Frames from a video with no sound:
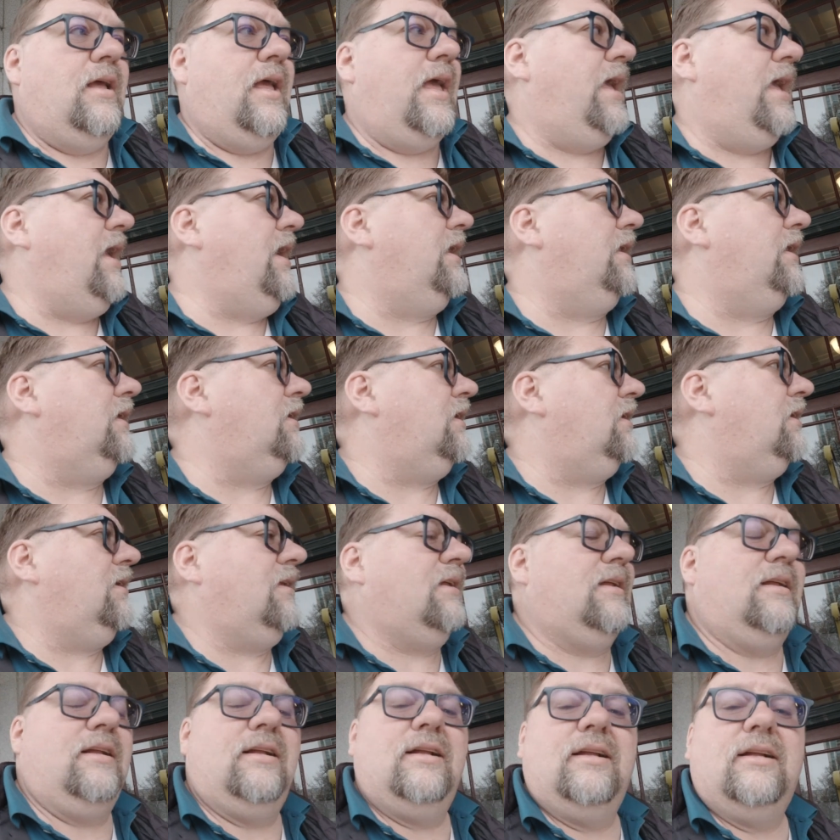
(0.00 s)
and
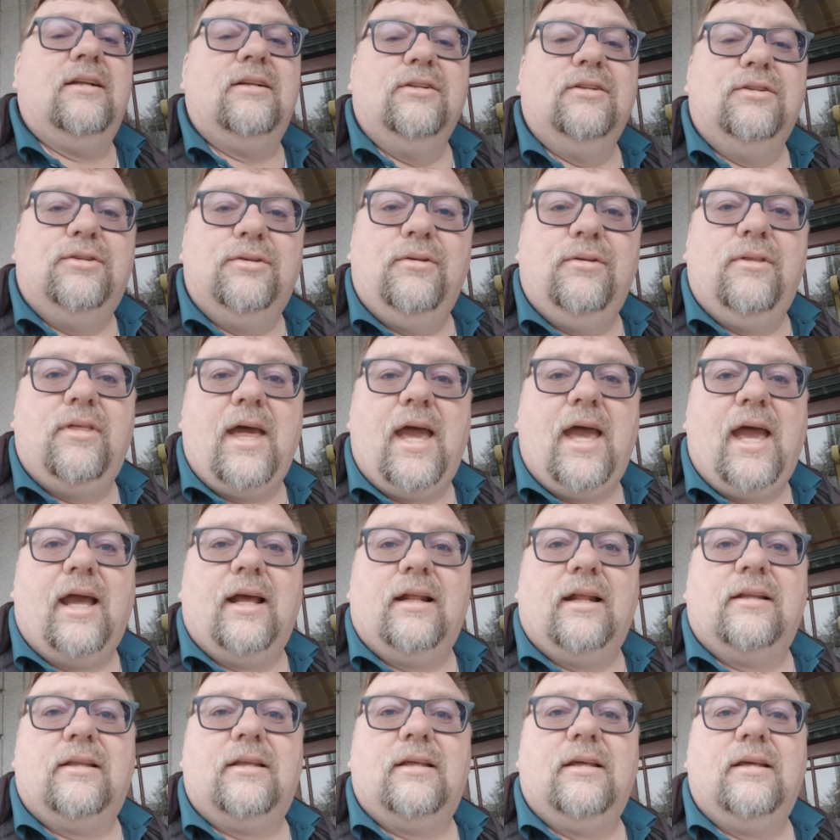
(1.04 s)
do
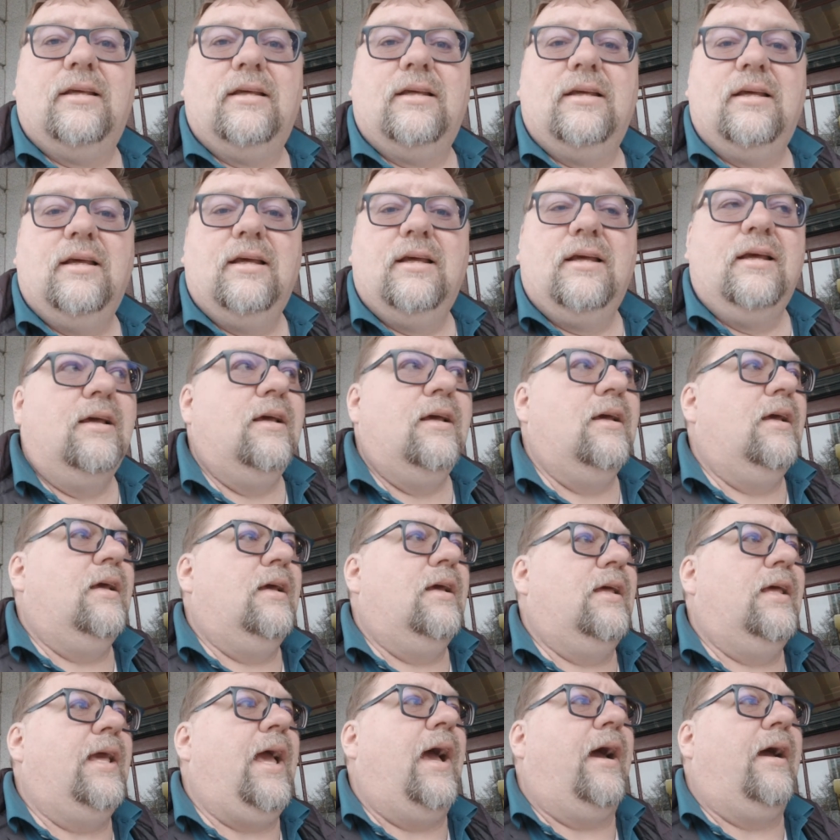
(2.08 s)
that?
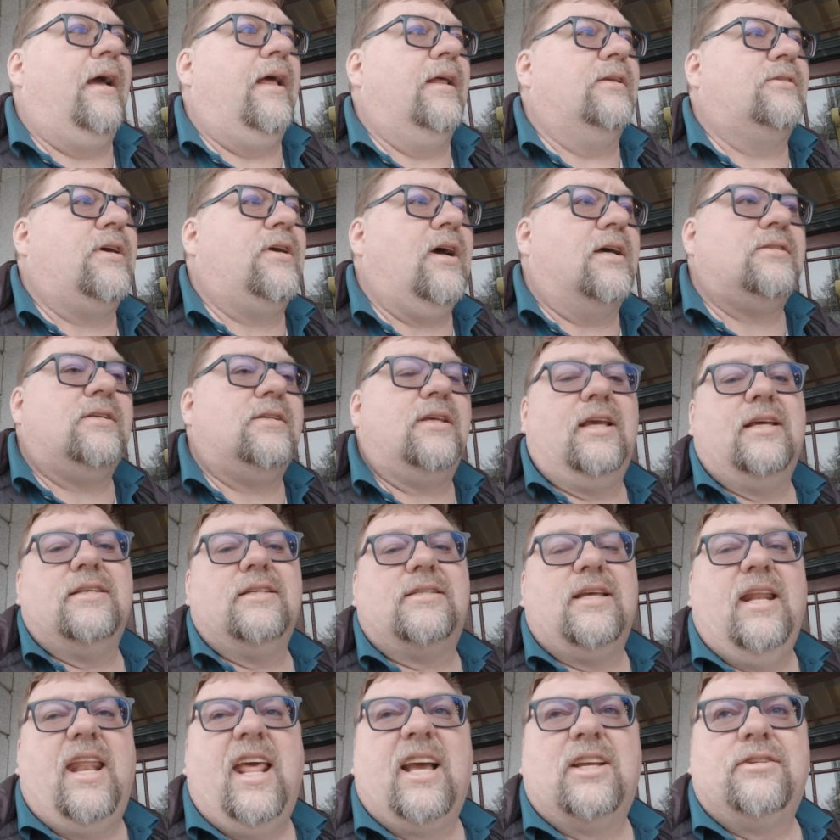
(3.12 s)
Yeah, it's costing
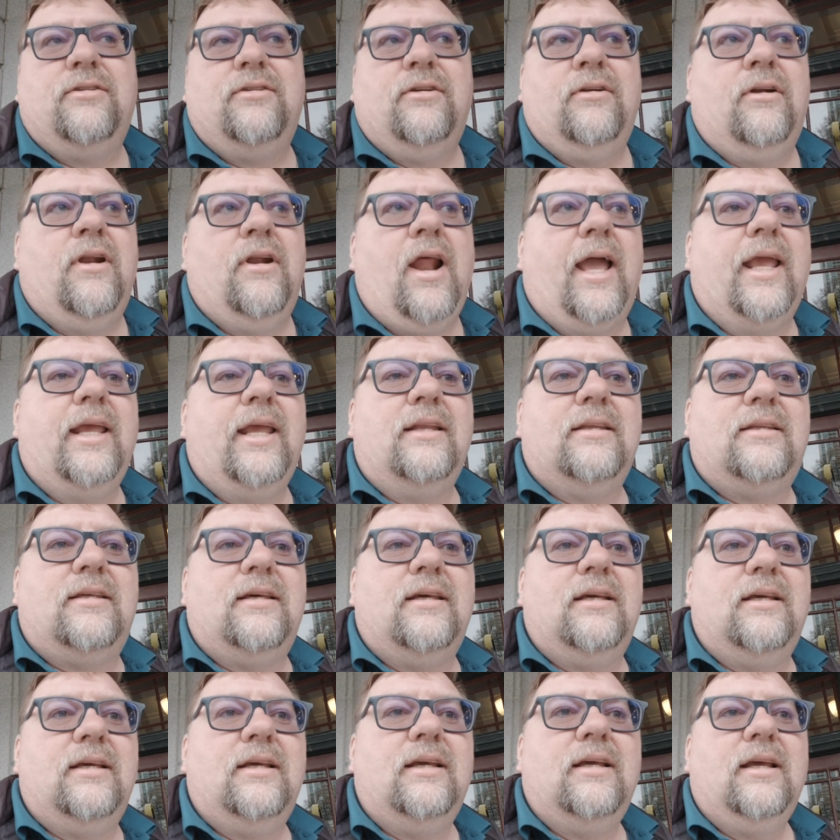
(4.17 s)
us an extra night
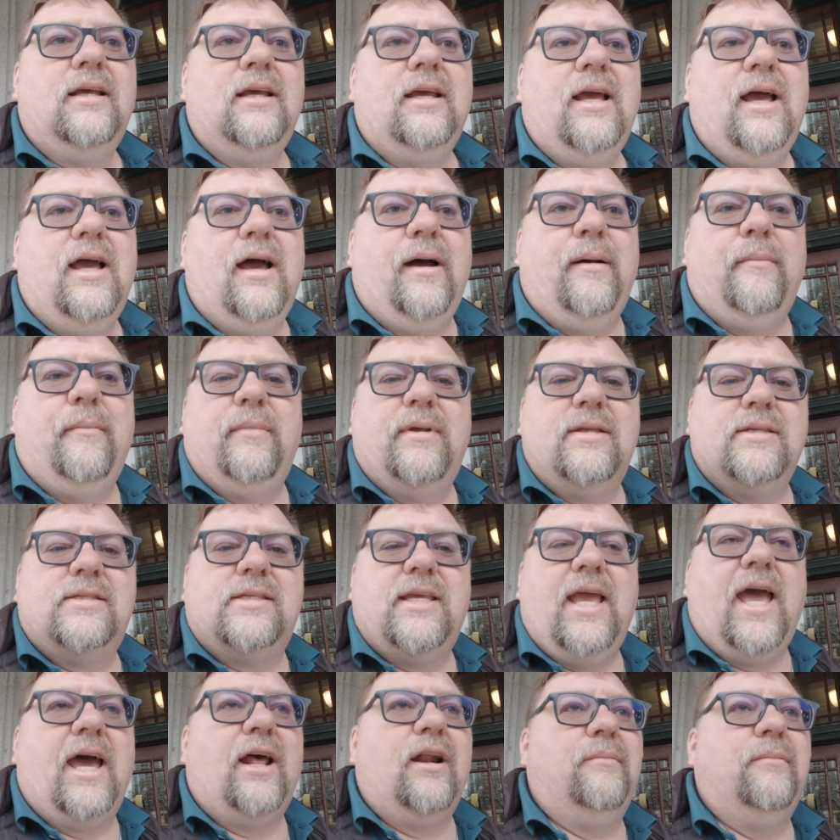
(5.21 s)
in
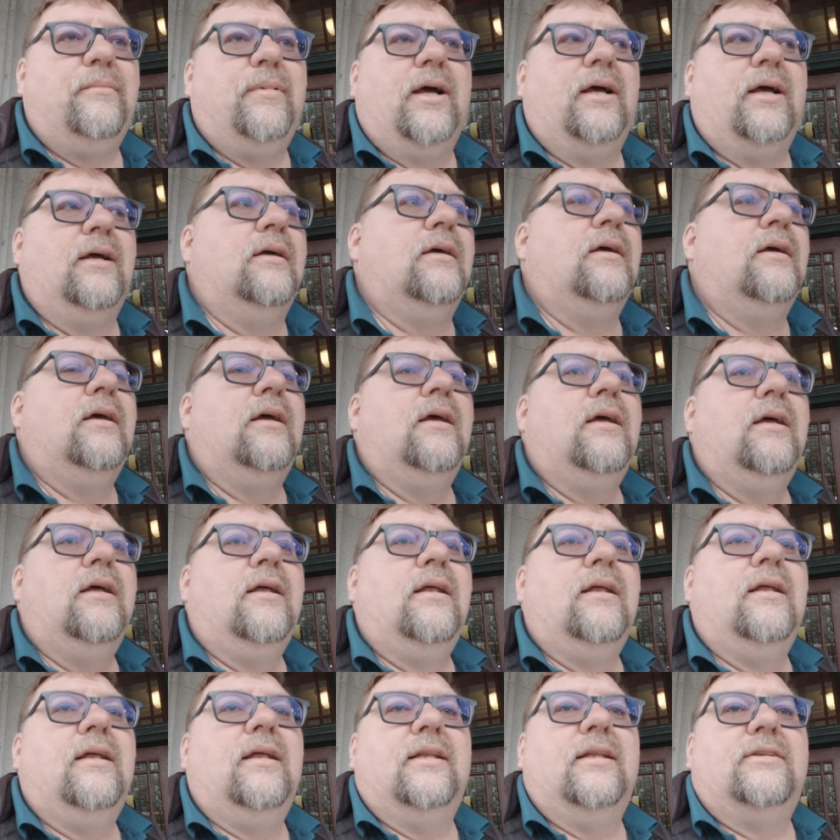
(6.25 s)
Seattle, but
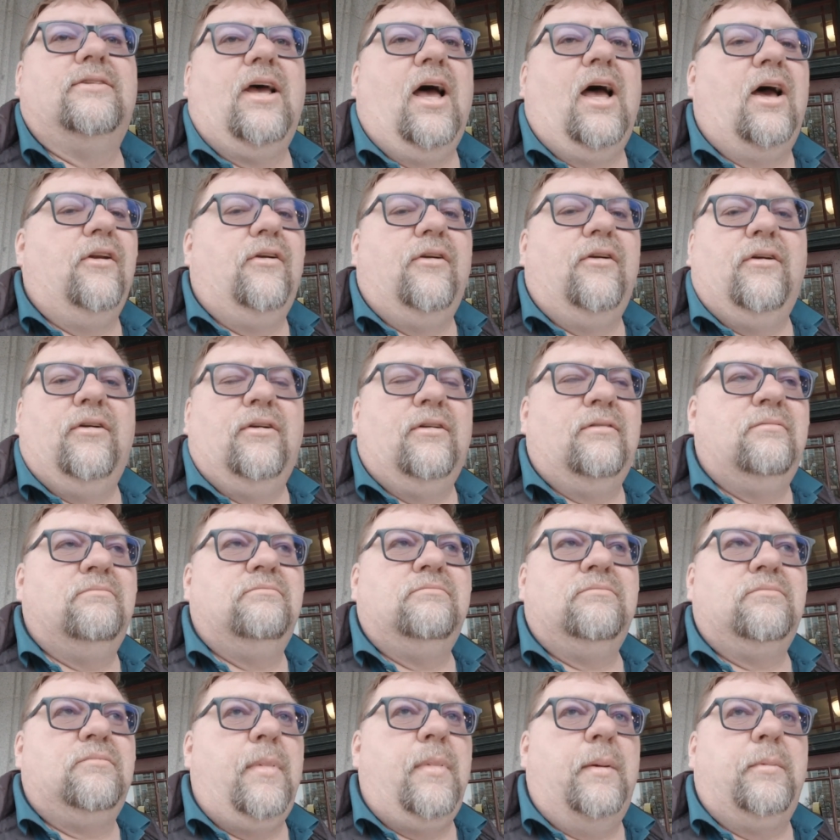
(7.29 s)
it's
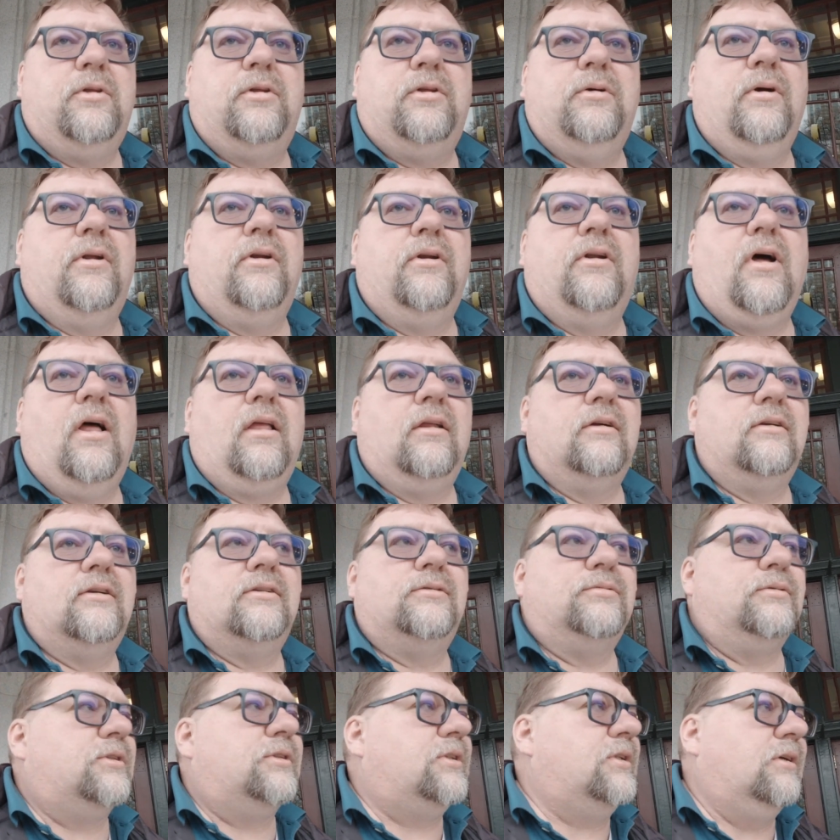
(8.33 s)
$100, maybe
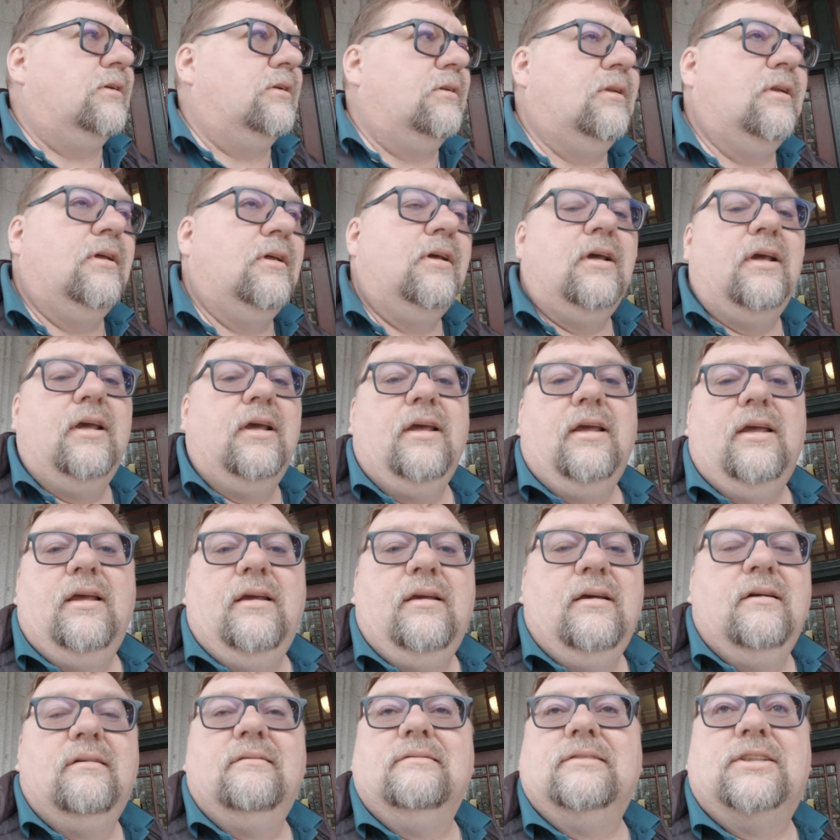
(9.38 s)
$200.
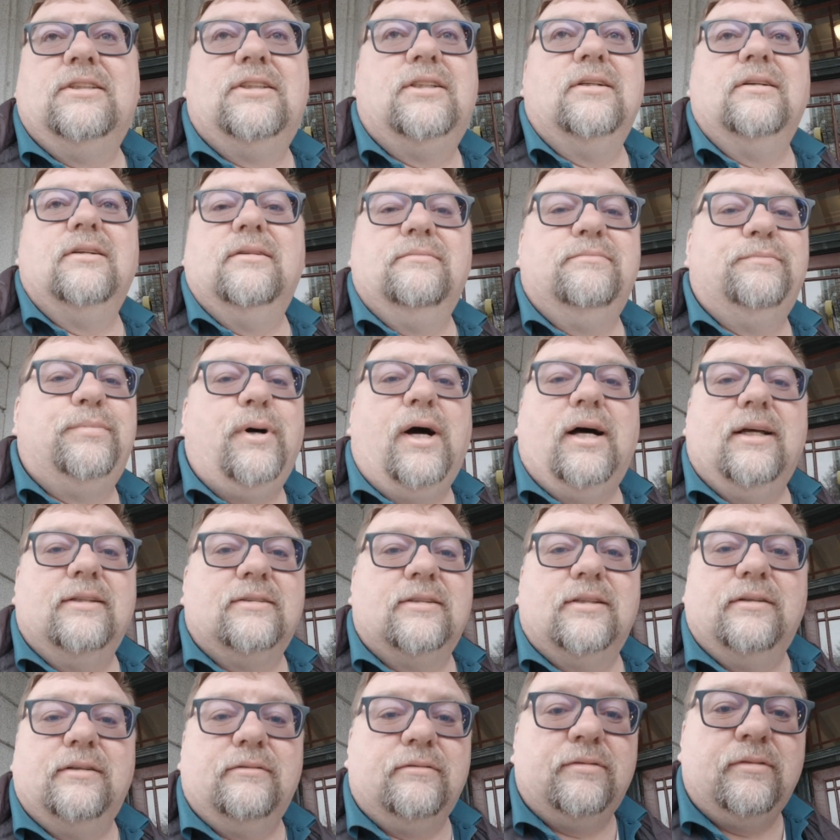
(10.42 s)
We're still
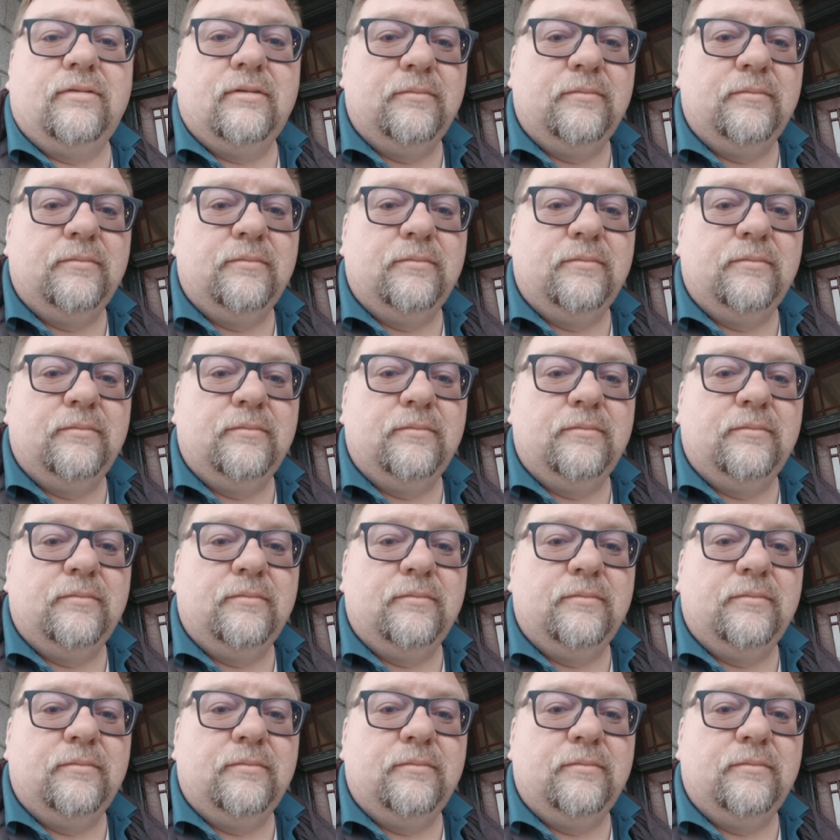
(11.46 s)
positive